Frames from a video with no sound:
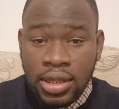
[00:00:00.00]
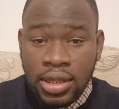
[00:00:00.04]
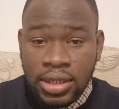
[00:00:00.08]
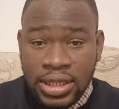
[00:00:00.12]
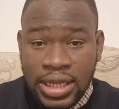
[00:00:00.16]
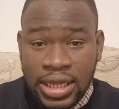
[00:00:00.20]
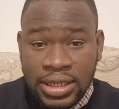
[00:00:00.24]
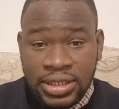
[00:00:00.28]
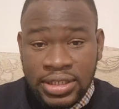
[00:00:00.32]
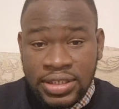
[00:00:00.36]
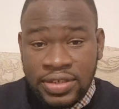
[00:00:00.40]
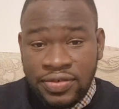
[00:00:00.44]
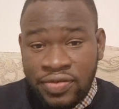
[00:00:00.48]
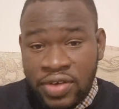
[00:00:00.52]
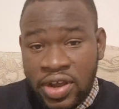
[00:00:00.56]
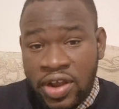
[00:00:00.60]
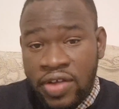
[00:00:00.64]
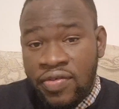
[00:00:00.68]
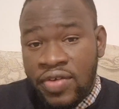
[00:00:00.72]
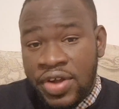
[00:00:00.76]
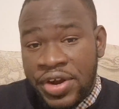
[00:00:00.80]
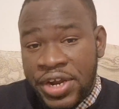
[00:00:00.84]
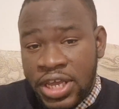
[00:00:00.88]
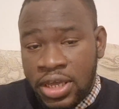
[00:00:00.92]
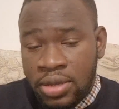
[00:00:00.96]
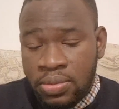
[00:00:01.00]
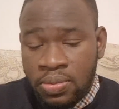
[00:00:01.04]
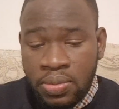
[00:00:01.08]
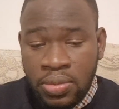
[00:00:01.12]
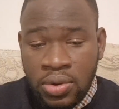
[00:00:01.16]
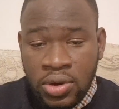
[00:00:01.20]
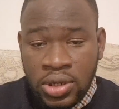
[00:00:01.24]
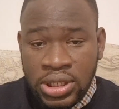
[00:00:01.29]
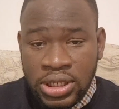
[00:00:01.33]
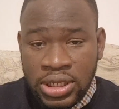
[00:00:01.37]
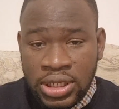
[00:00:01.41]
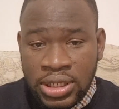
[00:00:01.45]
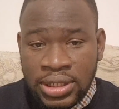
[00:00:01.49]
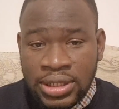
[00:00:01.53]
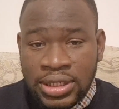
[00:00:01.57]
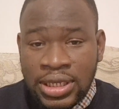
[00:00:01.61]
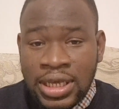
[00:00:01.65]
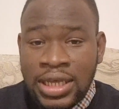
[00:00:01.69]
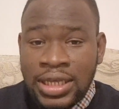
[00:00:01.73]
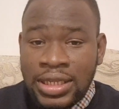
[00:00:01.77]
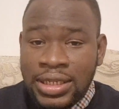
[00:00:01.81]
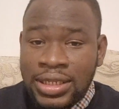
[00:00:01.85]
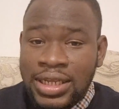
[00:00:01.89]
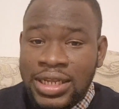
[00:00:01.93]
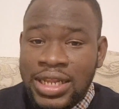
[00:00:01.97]
That is very, very important.
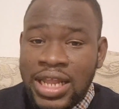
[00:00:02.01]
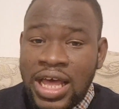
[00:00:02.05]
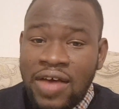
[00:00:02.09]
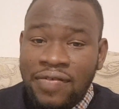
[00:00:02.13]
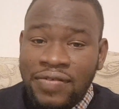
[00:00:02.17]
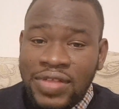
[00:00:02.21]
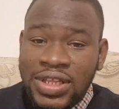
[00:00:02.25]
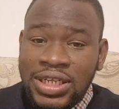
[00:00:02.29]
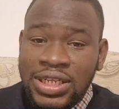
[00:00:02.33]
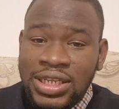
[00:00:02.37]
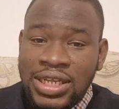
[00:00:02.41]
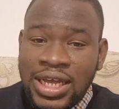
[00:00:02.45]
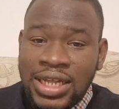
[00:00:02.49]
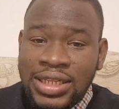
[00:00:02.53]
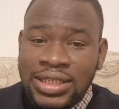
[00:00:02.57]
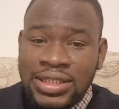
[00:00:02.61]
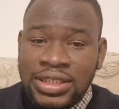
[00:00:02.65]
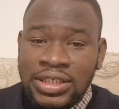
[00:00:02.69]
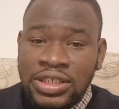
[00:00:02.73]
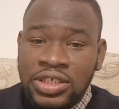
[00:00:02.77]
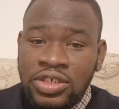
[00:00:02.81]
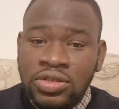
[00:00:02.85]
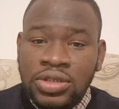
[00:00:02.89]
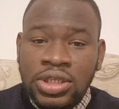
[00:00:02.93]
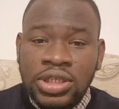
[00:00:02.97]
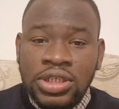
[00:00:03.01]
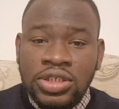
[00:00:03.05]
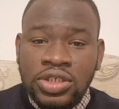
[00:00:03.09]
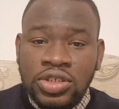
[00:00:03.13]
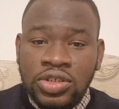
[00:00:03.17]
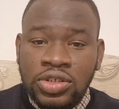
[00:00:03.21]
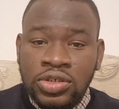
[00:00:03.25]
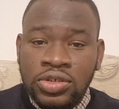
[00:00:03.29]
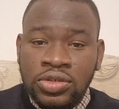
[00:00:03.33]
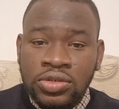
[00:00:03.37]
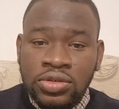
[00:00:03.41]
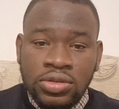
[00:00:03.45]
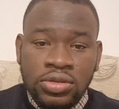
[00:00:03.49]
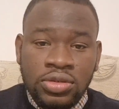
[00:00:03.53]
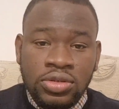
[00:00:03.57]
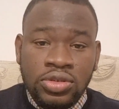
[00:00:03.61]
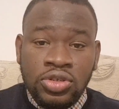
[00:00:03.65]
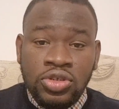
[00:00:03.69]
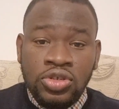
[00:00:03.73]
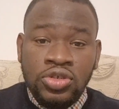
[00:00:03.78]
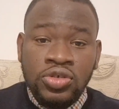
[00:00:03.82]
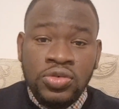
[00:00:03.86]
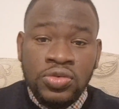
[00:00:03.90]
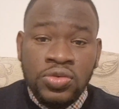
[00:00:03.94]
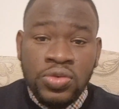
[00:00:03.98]
Then after that, you need to
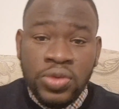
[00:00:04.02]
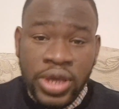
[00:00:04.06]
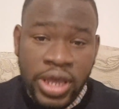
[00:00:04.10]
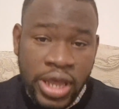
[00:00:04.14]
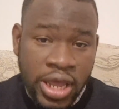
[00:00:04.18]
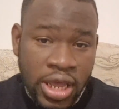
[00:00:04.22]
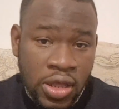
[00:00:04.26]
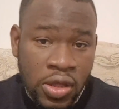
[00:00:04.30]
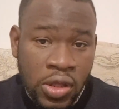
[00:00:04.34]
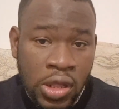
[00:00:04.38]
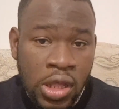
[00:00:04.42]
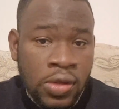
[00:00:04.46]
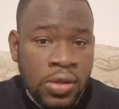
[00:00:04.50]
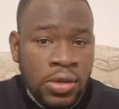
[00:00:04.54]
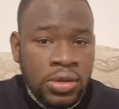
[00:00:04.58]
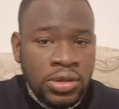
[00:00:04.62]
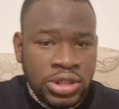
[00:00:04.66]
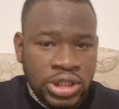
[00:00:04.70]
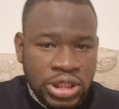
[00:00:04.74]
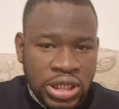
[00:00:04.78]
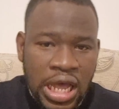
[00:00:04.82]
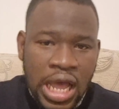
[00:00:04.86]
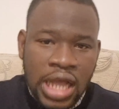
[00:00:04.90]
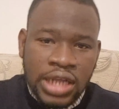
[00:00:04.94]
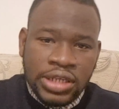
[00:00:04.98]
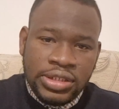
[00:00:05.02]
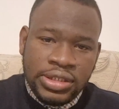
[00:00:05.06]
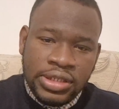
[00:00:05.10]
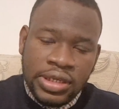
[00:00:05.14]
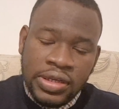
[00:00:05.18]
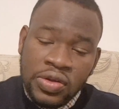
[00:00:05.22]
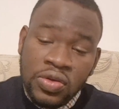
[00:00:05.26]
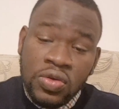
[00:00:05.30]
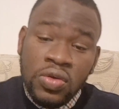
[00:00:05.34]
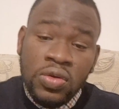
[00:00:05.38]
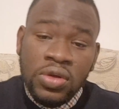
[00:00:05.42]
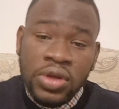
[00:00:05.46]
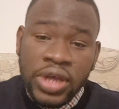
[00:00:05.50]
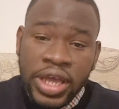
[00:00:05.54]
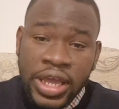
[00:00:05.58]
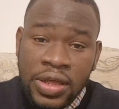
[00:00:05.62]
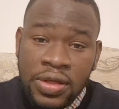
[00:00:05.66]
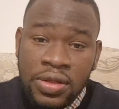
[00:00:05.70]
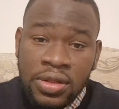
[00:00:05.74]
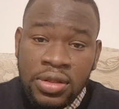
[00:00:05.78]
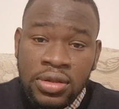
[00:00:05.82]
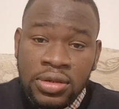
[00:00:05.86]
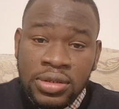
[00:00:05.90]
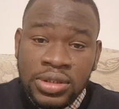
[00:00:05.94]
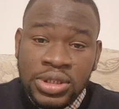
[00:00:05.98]
do a Google search. So do a
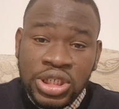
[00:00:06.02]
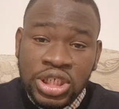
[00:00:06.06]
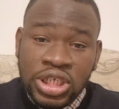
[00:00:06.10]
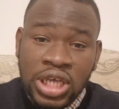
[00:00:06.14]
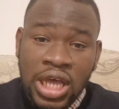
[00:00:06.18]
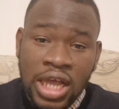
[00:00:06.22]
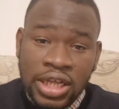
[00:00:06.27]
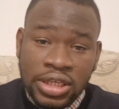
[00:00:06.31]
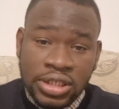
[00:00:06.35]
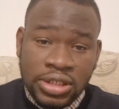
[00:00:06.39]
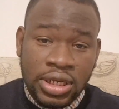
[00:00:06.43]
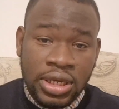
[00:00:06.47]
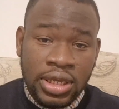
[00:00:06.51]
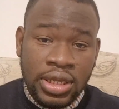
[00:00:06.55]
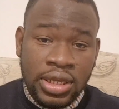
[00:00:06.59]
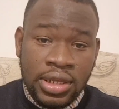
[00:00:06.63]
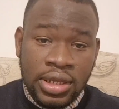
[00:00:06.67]
Google search